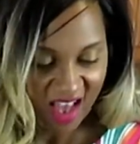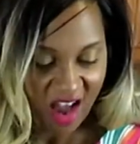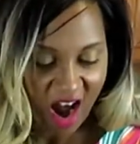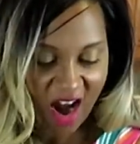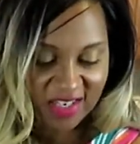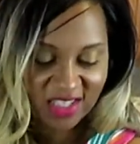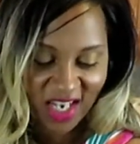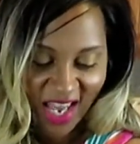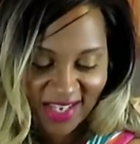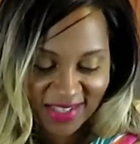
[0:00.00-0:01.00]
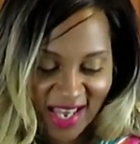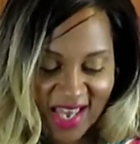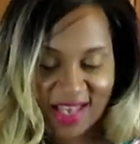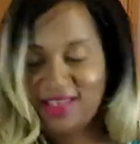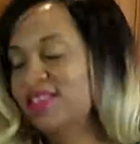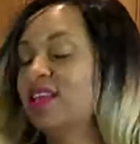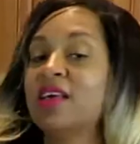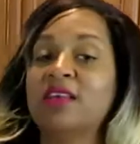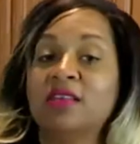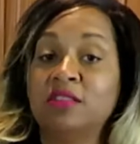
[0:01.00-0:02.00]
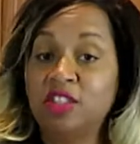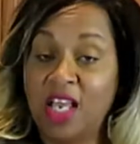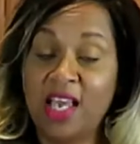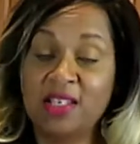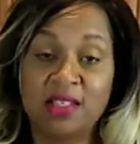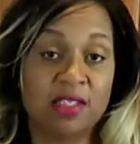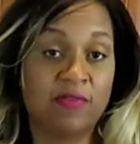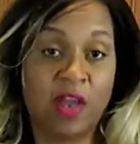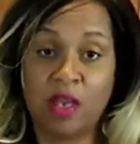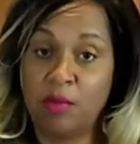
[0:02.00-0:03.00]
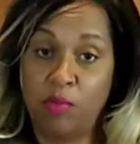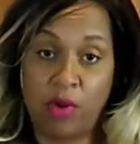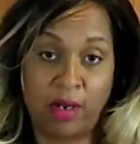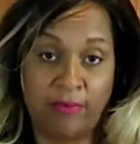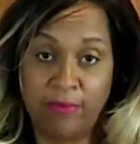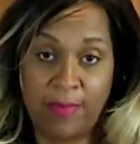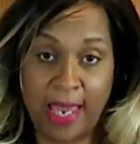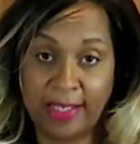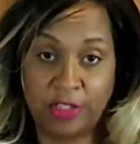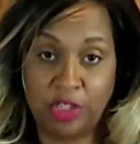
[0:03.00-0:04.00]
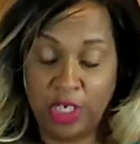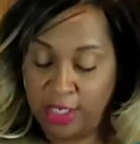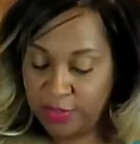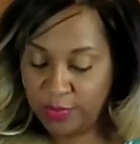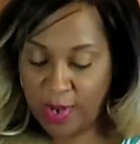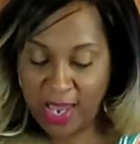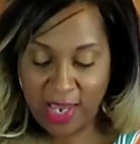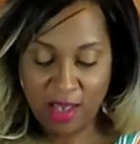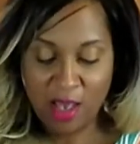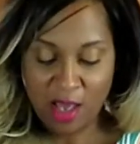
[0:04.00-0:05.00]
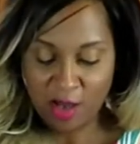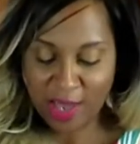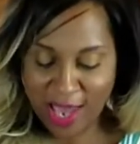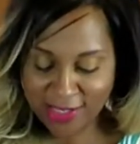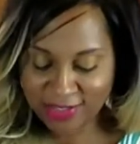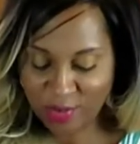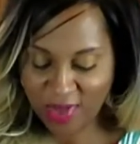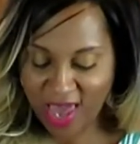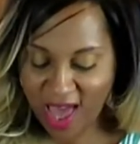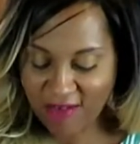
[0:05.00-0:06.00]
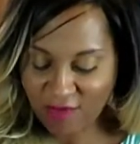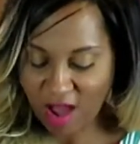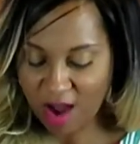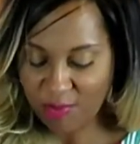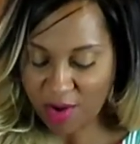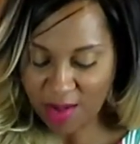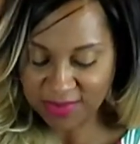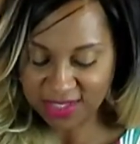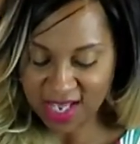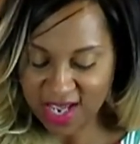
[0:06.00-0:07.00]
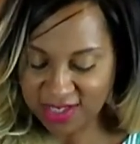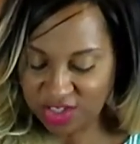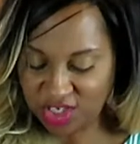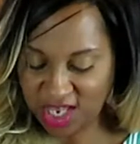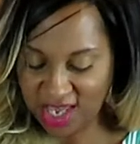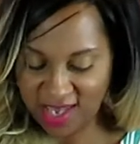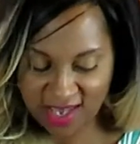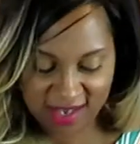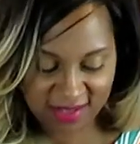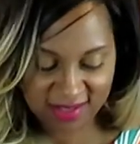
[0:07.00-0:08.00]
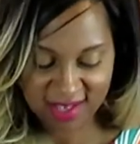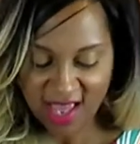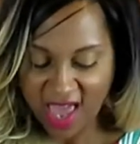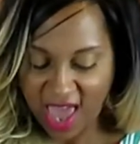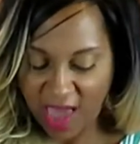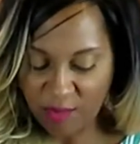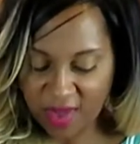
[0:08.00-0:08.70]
Our cheeses. Cheese is very important for mac and cheese, right? Okay, so we have our Parmesan cheese, and we